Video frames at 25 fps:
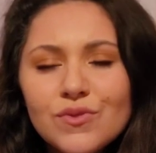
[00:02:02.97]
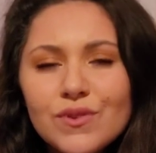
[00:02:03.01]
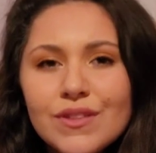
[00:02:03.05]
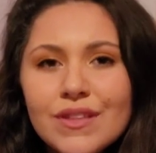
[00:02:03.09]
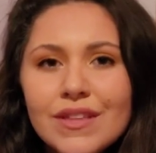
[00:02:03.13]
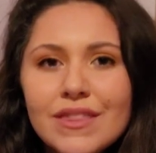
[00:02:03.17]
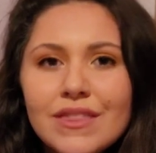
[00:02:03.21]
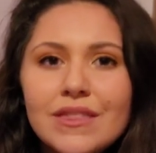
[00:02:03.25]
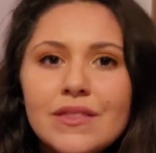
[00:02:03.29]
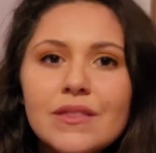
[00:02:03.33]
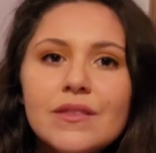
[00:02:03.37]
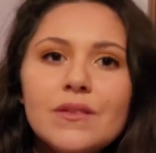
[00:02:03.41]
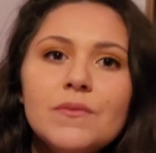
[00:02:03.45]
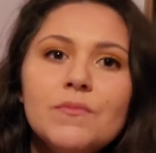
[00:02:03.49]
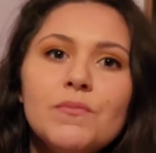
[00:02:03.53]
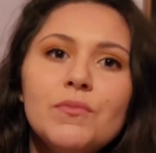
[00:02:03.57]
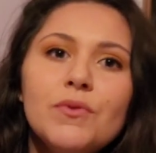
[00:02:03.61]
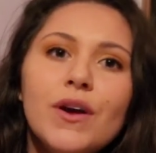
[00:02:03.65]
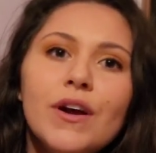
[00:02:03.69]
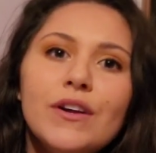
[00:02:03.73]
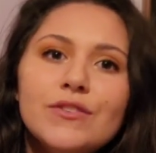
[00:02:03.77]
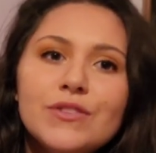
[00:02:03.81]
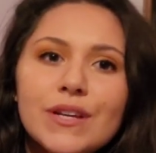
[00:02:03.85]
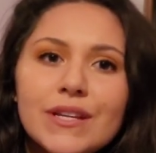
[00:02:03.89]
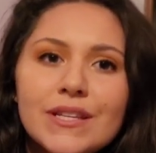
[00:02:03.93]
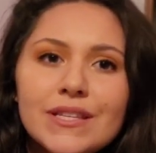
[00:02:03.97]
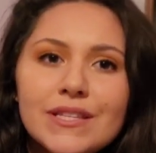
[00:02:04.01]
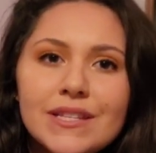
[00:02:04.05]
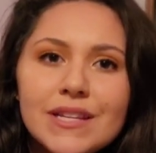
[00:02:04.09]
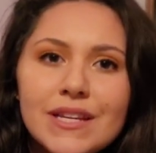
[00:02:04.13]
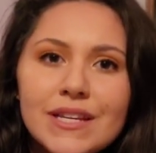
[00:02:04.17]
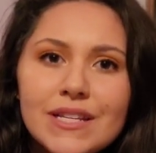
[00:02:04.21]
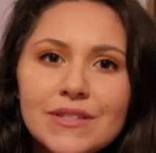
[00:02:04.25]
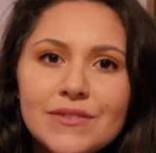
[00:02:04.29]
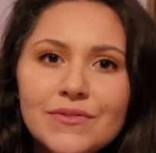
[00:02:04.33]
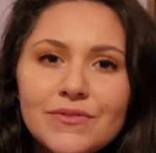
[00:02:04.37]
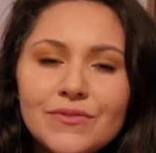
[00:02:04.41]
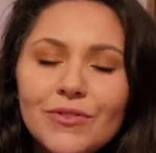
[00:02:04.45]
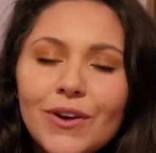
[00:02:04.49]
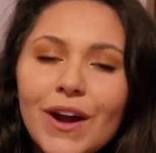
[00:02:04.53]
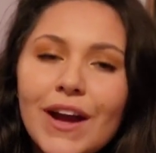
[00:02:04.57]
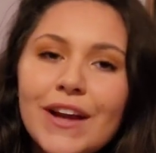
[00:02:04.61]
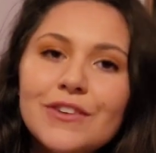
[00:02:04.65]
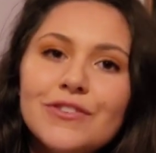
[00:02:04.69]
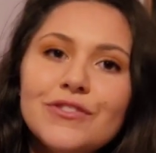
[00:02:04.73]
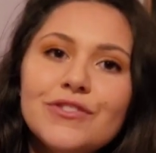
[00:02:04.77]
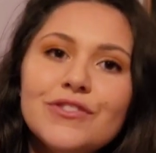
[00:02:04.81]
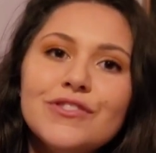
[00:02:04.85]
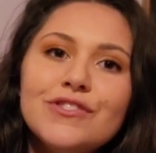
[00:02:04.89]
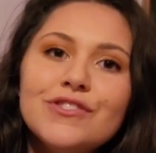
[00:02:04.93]
that the project stays
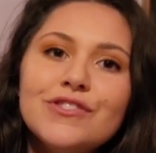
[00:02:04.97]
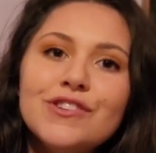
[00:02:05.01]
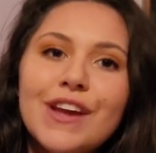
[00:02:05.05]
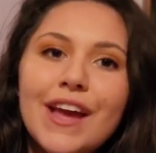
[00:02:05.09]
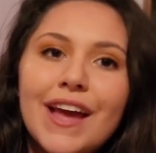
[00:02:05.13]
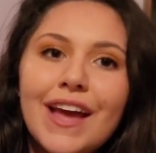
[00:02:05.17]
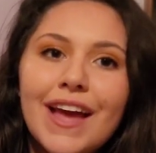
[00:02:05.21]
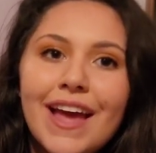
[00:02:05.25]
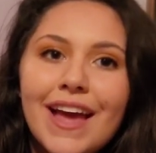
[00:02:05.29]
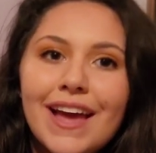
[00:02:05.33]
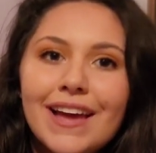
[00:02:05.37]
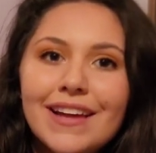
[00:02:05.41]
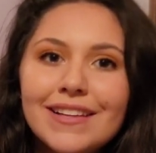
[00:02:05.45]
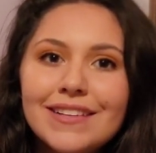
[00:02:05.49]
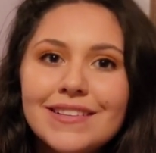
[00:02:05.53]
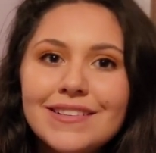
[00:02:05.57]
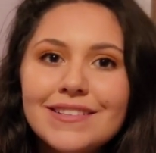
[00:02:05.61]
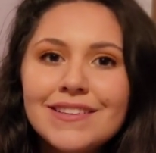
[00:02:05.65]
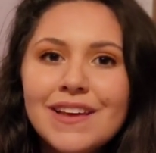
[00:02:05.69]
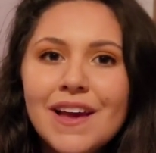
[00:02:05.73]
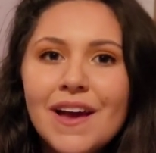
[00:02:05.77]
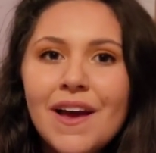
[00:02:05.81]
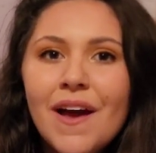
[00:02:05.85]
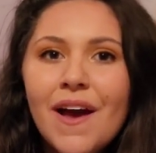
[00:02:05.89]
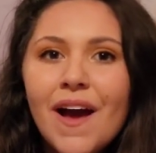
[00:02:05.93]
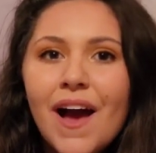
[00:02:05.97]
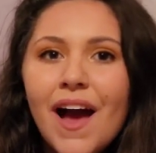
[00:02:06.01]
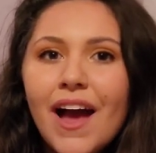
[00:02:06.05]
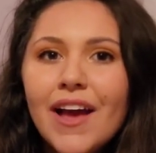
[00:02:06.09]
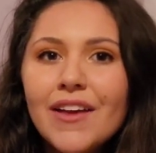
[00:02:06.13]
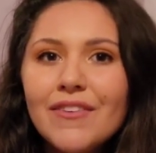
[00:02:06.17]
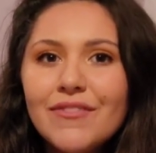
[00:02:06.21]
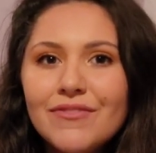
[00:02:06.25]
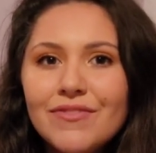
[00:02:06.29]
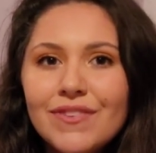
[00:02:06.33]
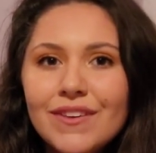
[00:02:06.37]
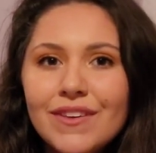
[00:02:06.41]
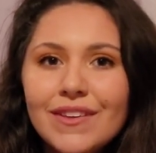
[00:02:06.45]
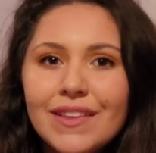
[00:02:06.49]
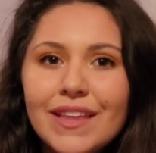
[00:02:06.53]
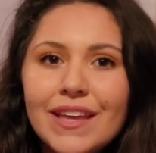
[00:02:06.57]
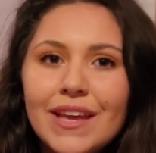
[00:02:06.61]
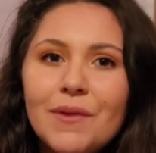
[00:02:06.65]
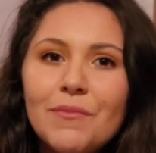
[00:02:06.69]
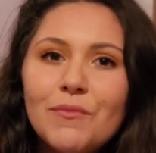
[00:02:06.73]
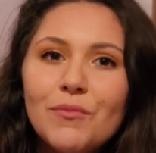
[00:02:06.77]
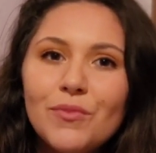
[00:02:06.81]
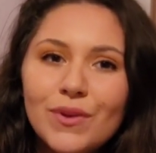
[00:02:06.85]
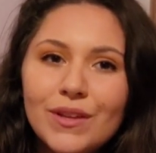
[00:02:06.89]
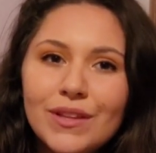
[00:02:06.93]
fresh and I feel like
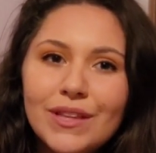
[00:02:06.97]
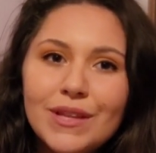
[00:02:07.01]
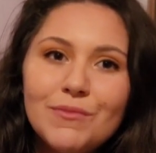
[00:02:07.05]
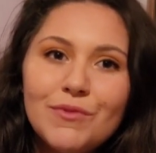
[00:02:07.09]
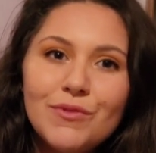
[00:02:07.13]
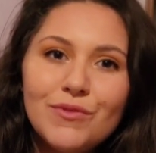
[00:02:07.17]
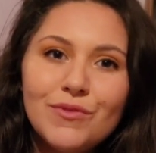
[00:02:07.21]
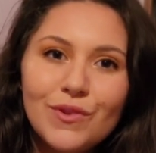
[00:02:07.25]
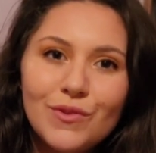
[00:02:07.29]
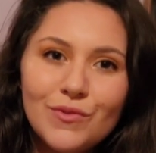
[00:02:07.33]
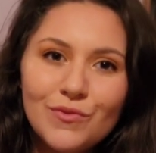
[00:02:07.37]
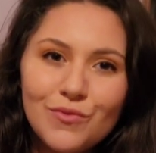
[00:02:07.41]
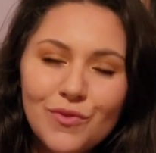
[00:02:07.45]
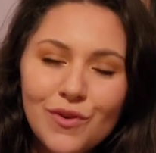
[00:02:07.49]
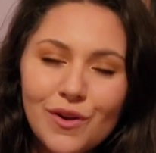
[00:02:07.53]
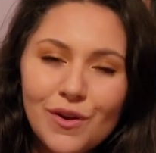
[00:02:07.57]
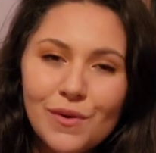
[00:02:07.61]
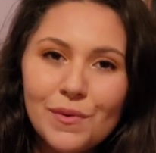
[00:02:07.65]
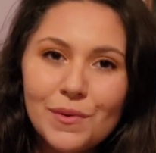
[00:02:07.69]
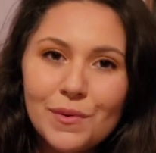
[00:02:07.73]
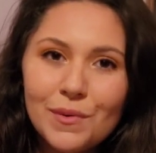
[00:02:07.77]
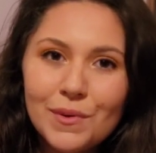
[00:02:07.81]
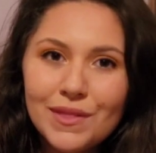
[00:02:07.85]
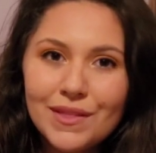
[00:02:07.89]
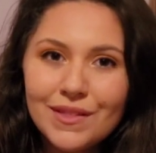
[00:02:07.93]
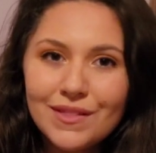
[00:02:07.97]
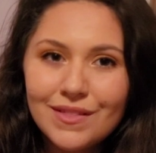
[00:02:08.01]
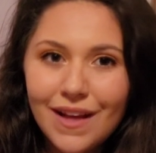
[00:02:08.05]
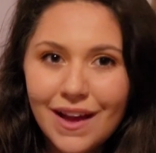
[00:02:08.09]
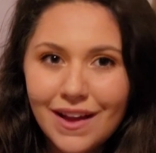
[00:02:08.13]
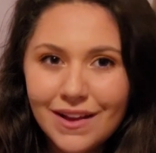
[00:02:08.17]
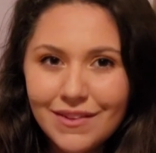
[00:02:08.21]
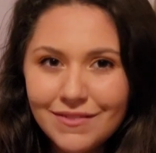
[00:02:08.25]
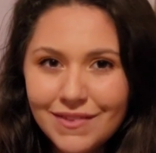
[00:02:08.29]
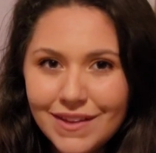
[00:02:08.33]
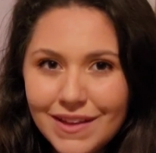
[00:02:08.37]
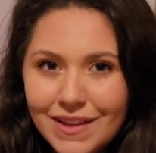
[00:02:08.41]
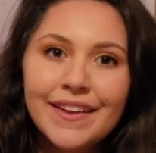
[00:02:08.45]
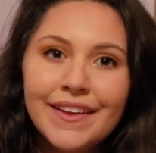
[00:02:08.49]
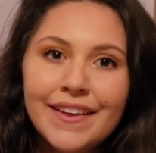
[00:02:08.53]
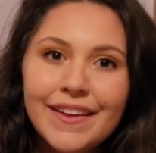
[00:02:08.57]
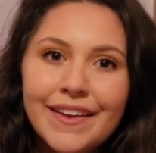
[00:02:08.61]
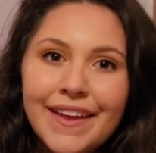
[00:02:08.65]
I'm really moving forward with a lot of it.